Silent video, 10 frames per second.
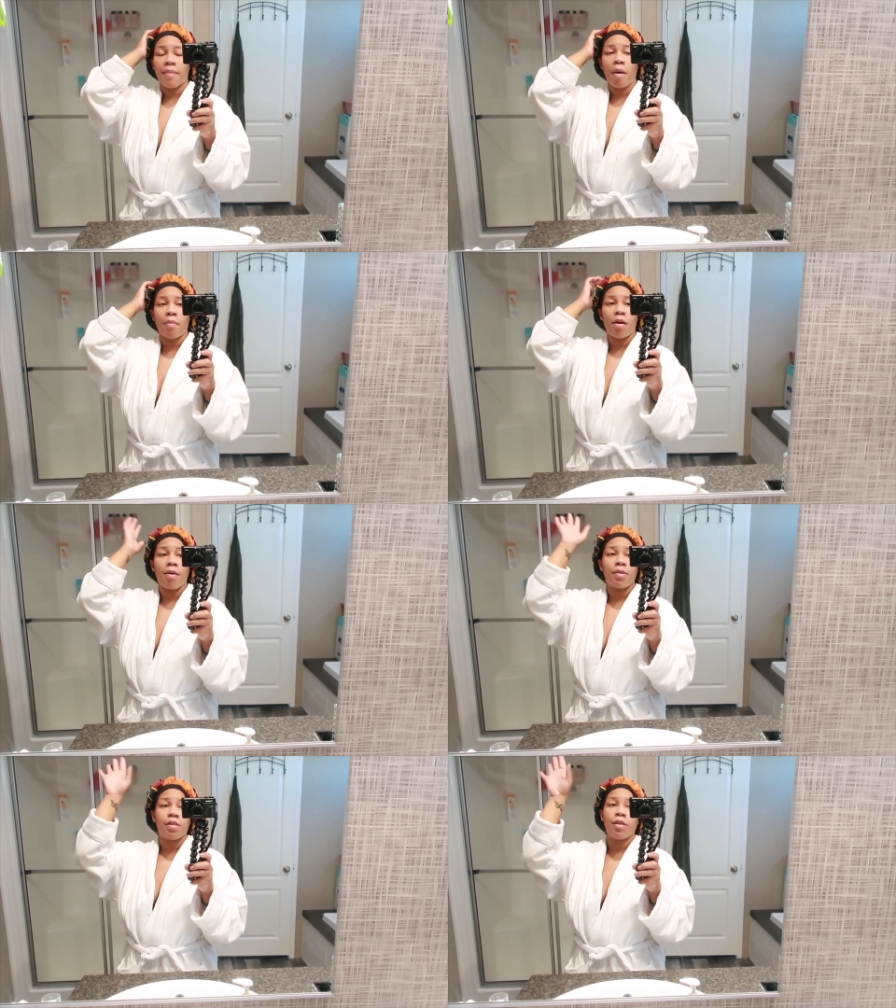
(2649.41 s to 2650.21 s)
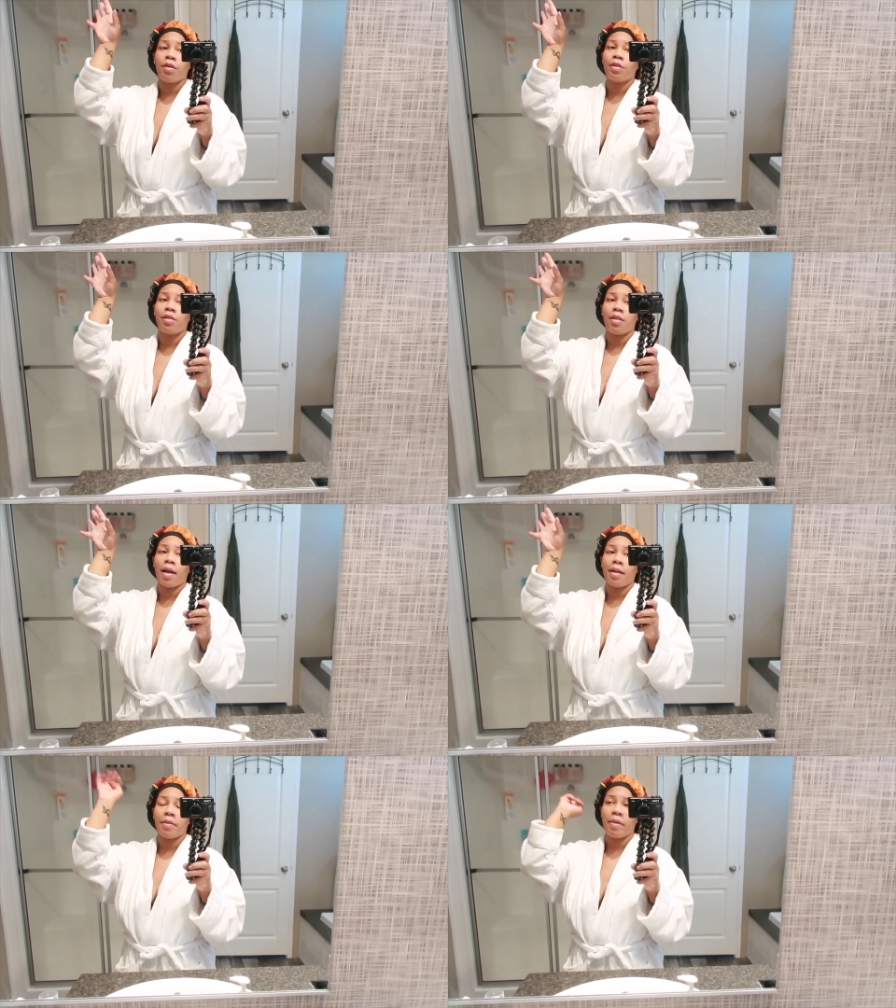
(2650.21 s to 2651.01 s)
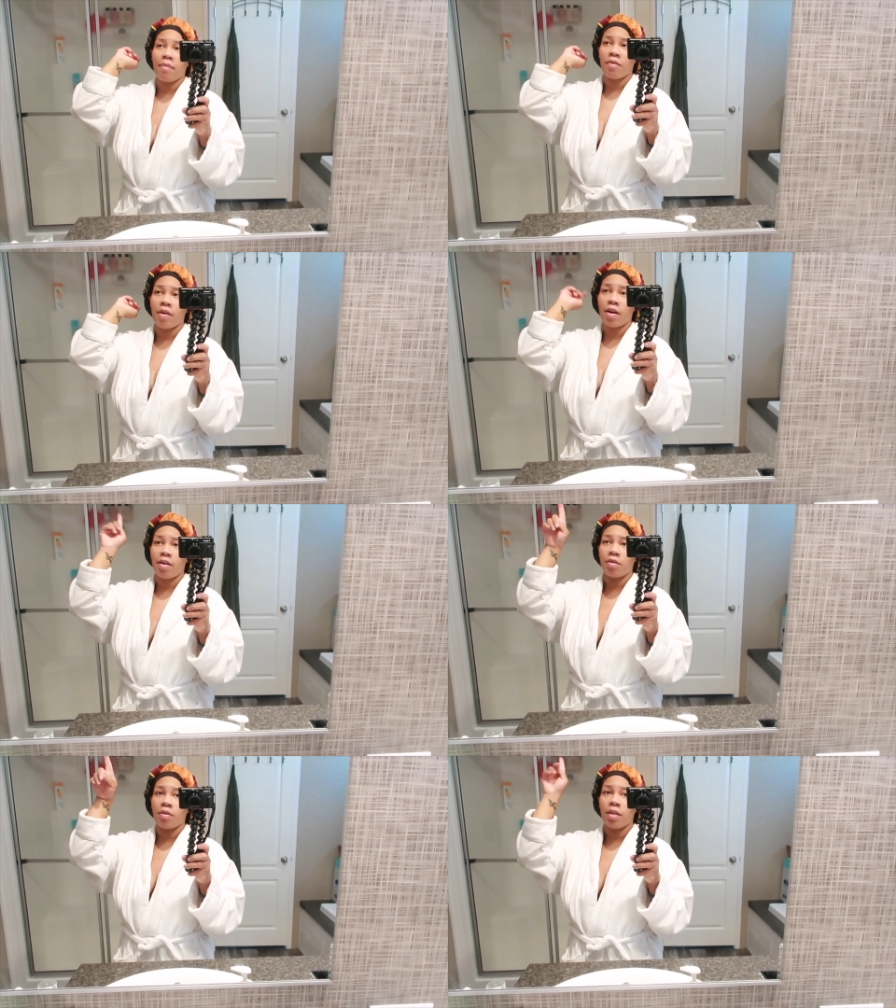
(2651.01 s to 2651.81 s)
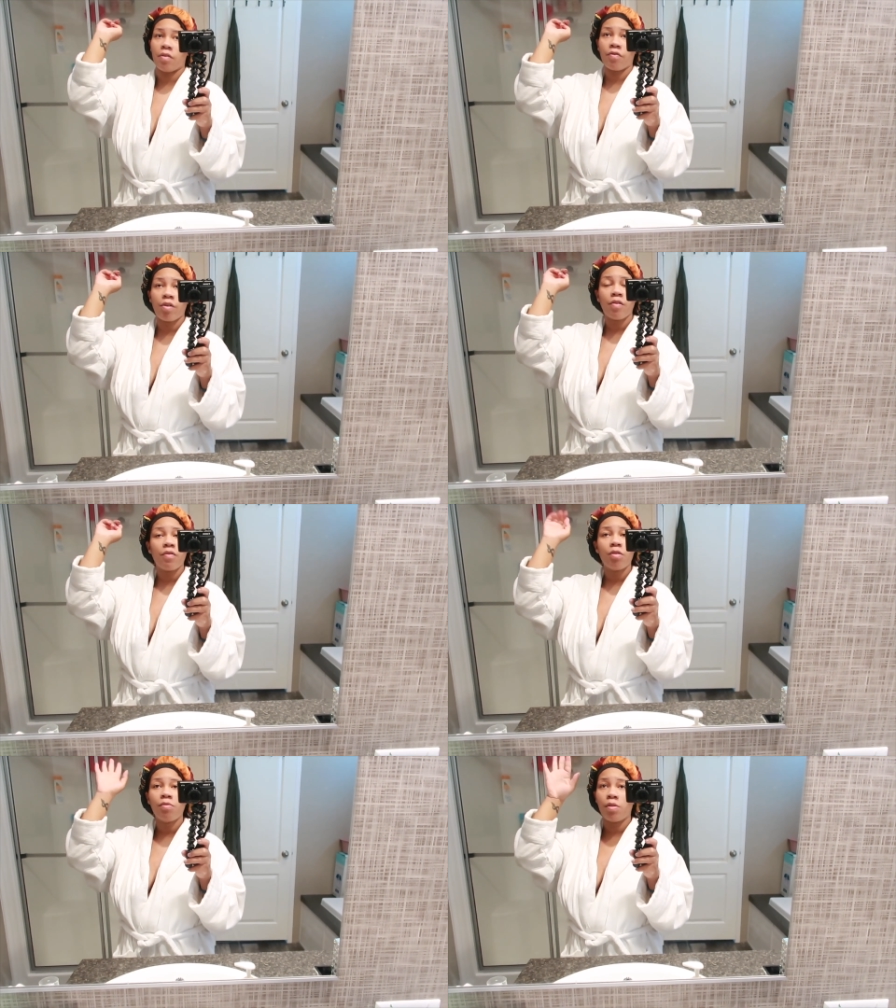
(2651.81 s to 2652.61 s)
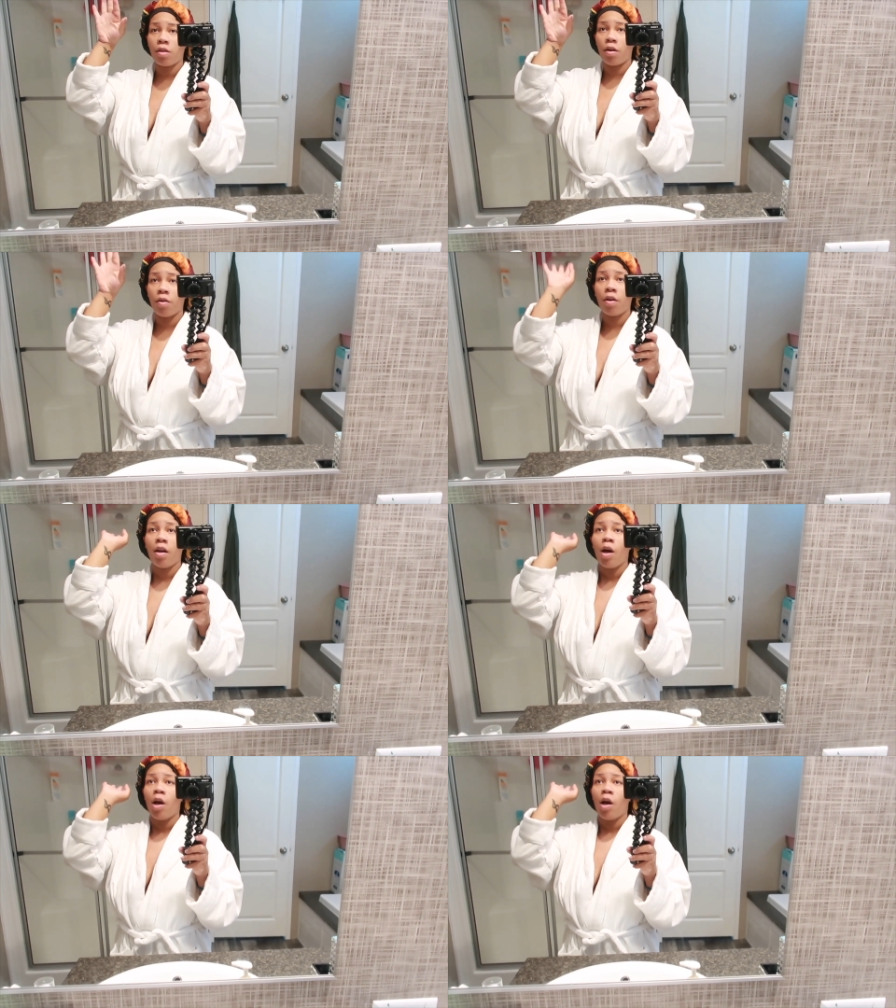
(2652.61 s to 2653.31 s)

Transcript: My mom is here. She got the baby right now in the front room. So